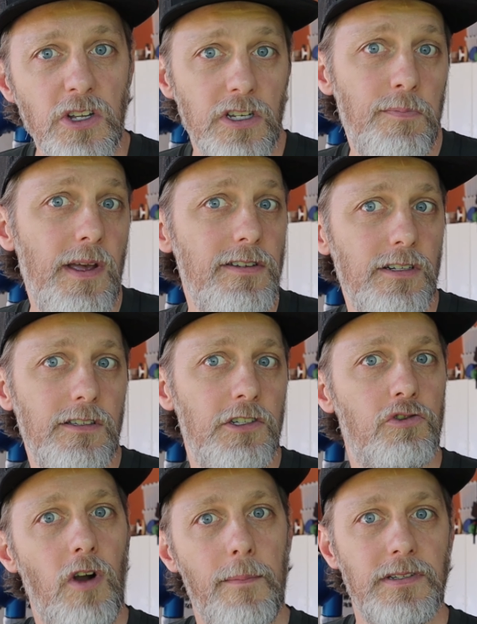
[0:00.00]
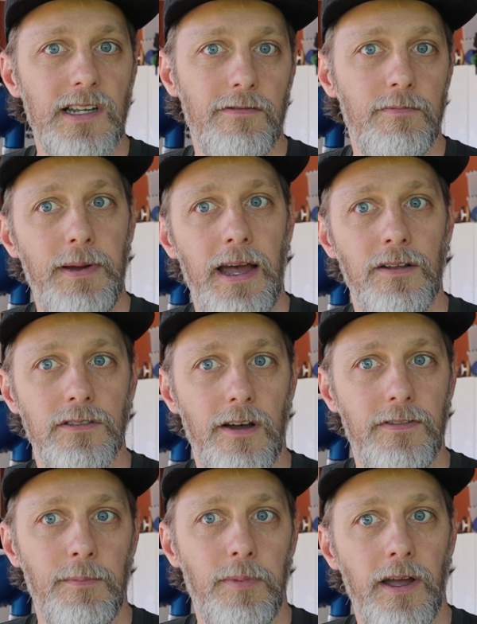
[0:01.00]
So you basically drop 7 pounds
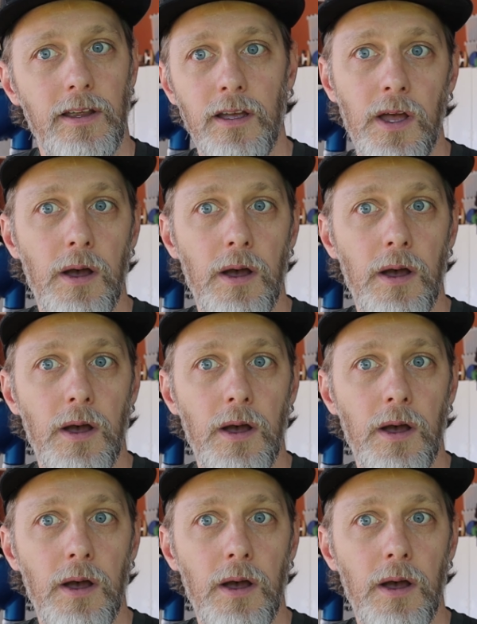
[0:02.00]
off the bike.